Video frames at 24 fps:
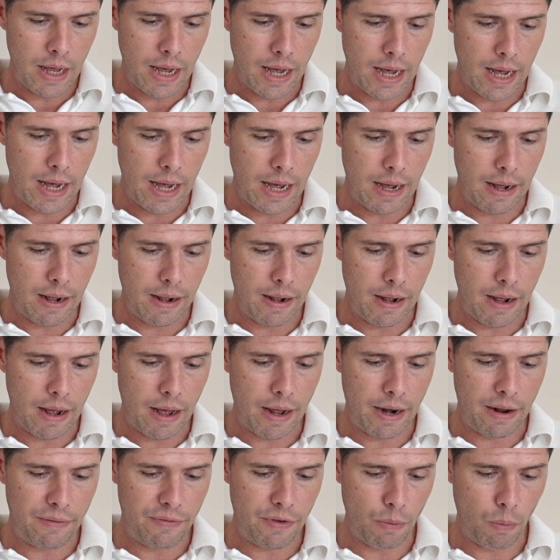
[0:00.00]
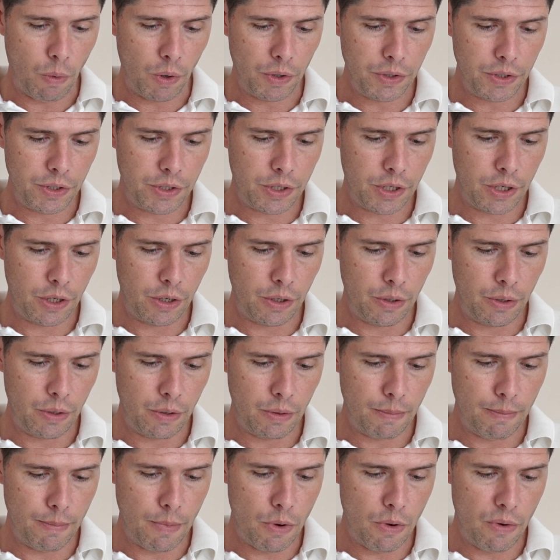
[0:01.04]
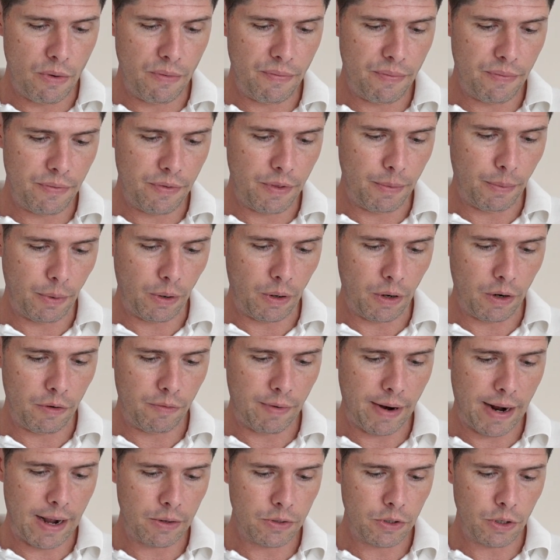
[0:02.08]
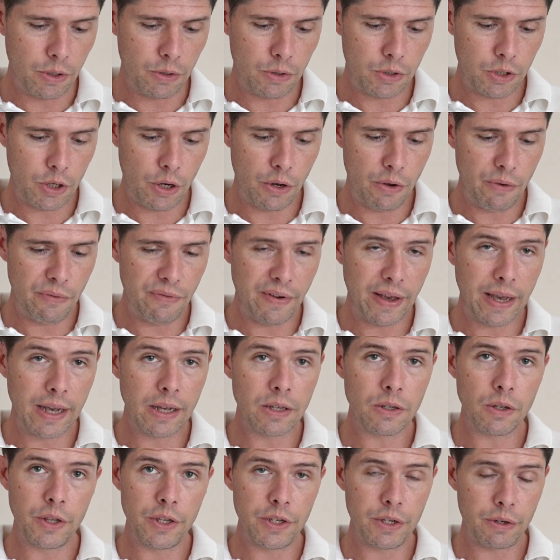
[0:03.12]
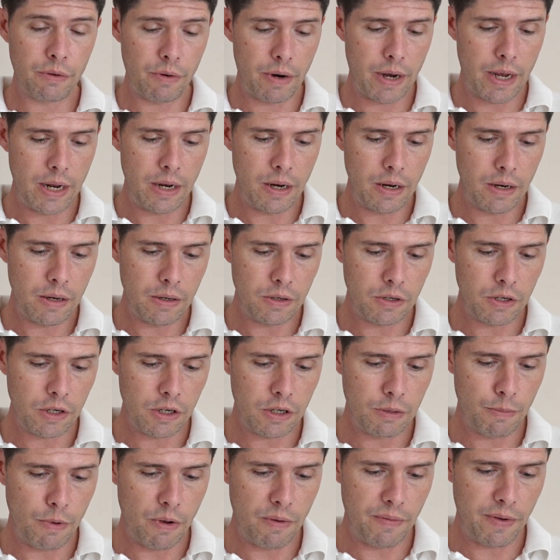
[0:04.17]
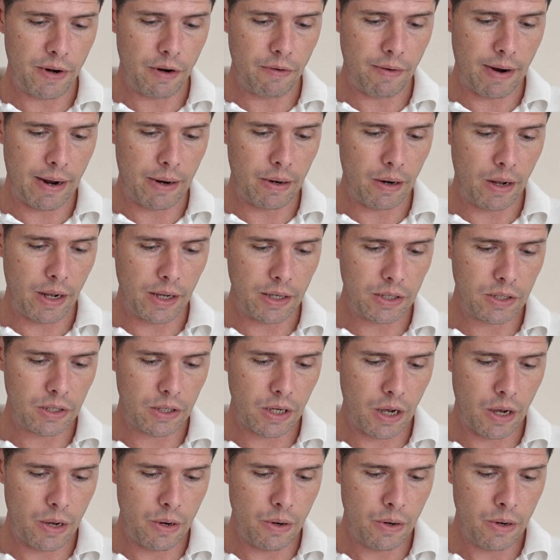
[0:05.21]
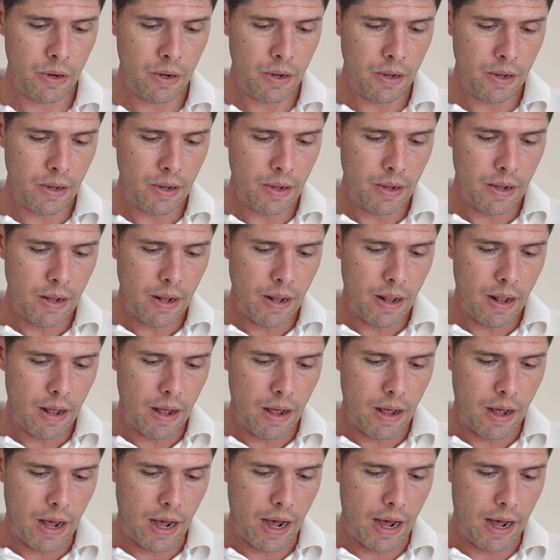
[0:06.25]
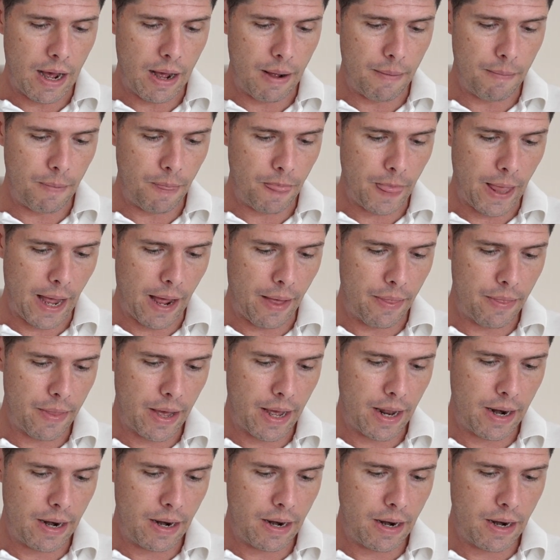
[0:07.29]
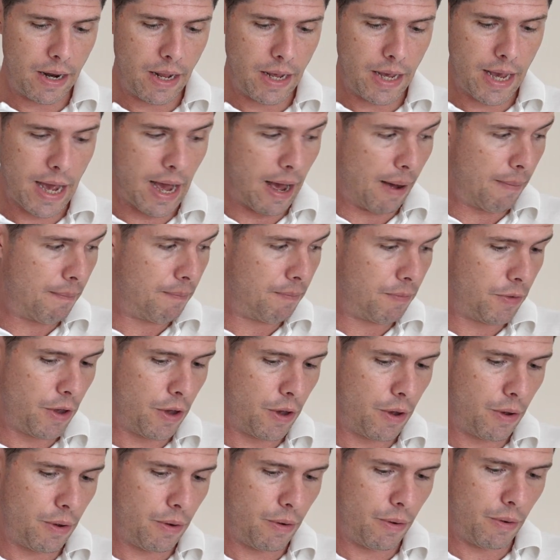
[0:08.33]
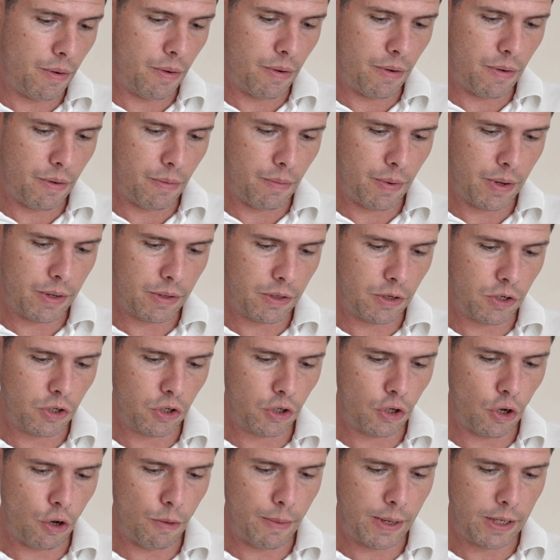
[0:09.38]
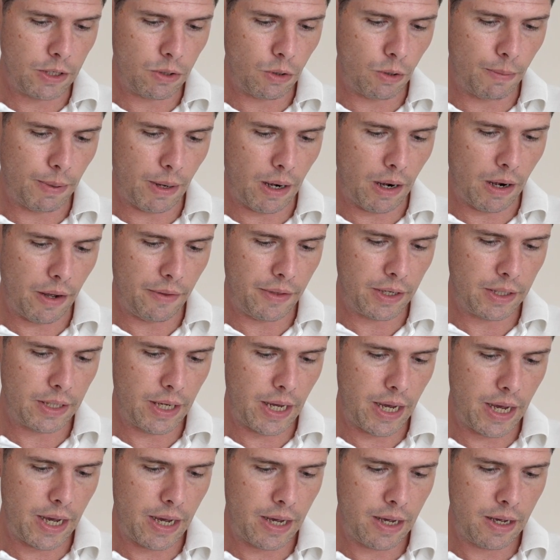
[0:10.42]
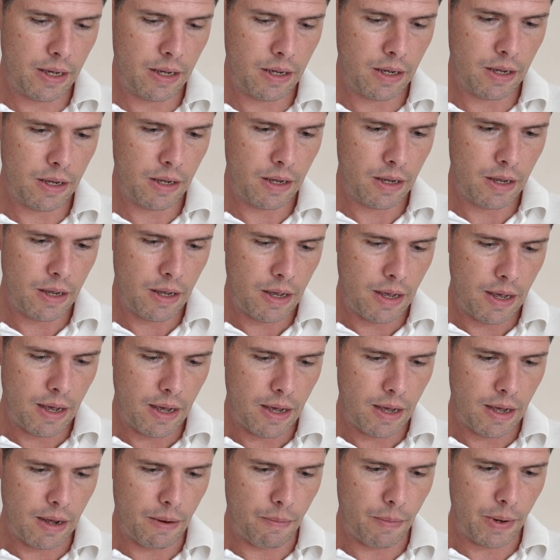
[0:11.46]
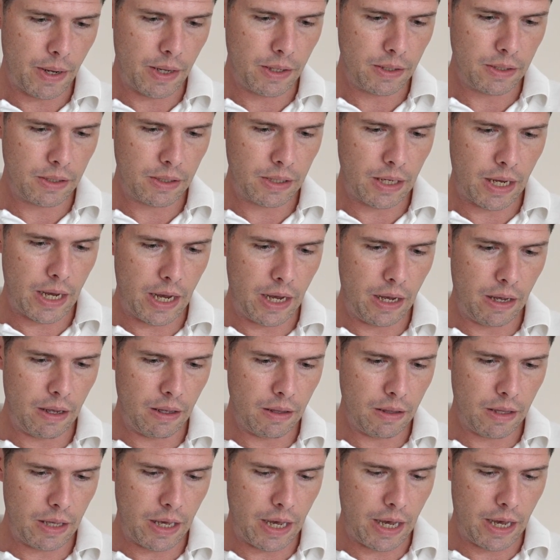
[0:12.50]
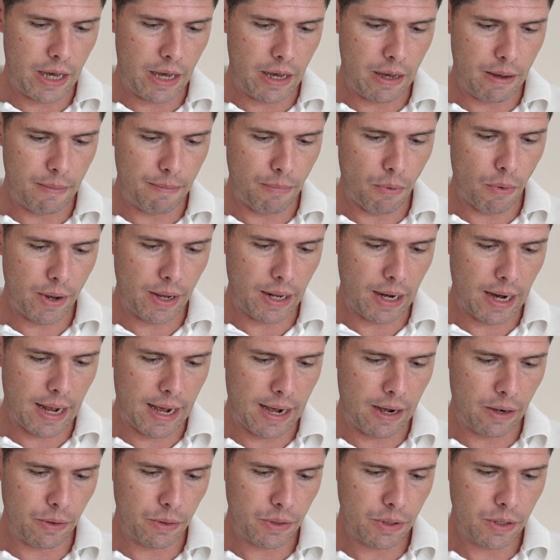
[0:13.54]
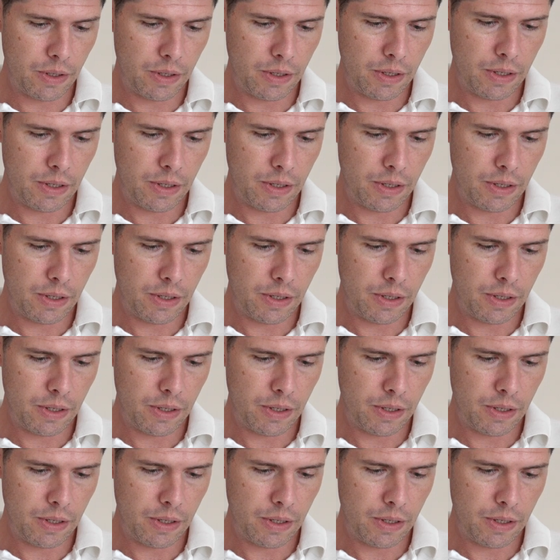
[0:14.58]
and if you want to move the model around, use two fingers on the screen, just move it around like so, and then yeah, we can just zoom into a part of this here, and we can see the point cloud.